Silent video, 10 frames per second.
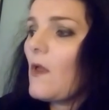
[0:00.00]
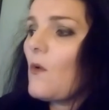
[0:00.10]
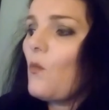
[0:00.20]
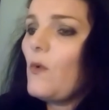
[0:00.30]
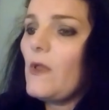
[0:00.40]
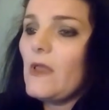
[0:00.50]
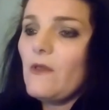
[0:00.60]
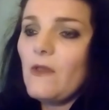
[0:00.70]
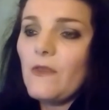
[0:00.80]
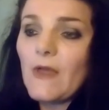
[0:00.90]

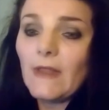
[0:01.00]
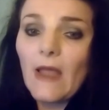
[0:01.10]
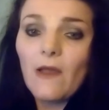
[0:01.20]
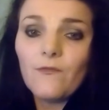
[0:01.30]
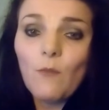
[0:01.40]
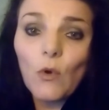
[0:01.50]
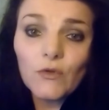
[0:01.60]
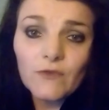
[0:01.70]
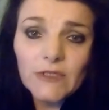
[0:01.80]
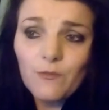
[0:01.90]
We then have
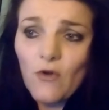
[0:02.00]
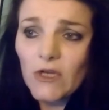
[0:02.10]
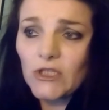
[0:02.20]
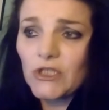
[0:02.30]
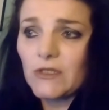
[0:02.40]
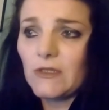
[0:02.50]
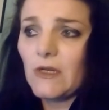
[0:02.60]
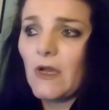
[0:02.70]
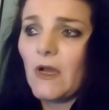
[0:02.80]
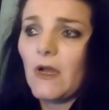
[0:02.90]
moderate depression,
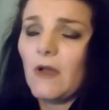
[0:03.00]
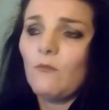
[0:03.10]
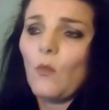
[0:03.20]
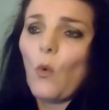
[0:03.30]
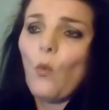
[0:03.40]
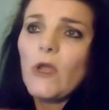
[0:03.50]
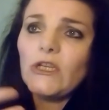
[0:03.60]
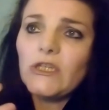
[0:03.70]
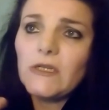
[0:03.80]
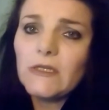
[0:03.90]

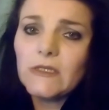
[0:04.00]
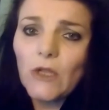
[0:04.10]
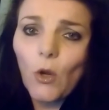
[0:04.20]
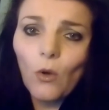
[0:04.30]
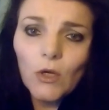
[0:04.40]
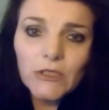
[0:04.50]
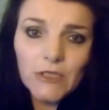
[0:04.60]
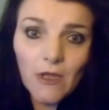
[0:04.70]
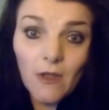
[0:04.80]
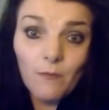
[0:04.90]
which is longer
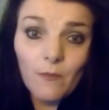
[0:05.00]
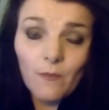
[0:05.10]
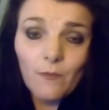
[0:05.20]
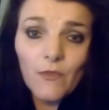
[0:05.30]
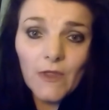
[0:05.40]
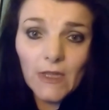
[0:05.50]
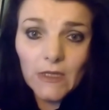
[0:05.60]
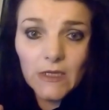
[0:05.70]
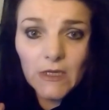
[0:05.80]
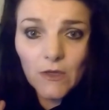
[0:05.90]
term
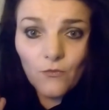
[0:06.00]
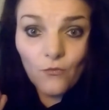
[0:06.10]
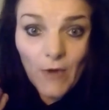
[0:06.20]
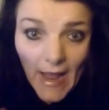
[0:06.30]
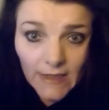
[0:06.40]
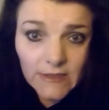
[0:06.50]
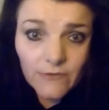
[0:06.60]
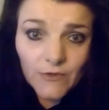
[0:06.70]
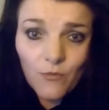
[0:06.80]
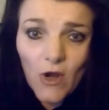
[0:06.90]
than
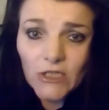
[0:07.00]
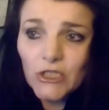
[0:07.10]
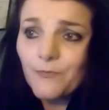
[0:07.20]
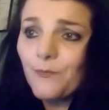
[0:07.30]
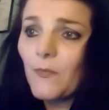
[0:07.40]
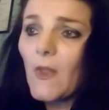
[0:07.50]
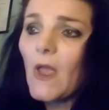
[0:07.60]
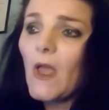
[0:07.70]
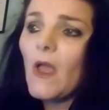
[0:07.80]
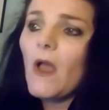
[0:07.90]
reactive depression.
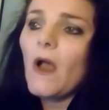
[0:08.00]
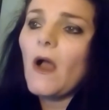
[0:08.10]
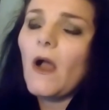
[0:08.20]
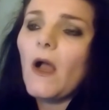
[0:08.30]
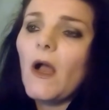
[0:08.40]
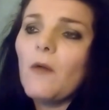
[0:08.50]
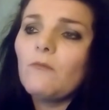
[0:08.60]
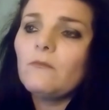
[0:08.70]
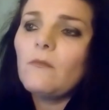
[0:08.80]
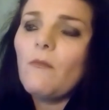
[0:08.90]

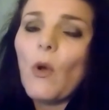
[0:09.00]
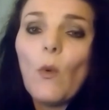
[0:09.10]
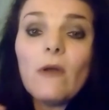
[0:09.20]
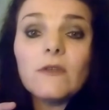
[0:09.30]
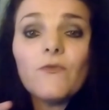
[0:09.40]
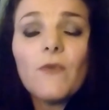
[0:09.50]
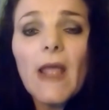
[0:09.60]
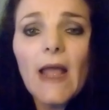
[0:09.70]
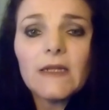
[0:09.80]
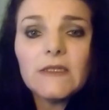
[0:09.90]
But whereas
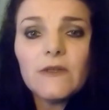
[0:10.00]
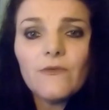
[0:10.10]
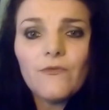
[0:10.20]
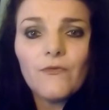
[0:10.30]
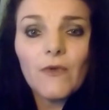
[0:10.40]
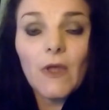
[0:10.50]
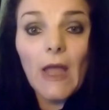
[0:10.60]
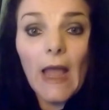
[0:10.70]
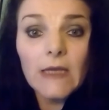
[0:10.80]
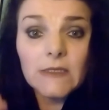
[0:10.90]
reactive
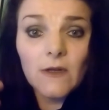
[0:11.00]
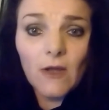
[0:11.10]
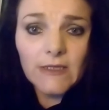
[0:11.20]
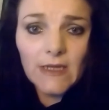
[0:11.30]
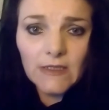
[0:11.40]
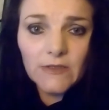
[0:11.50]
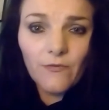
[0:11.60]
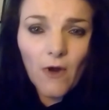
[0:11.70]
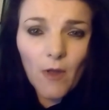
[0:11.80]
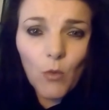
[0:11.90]
has an
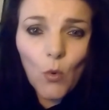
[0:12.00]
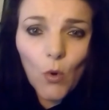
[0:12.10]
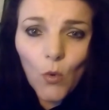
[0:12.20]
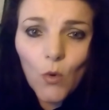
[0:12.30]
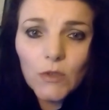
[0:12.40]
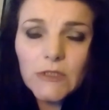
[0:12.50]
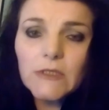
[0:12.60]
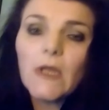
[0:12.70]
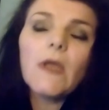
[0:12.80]
identifiable cause,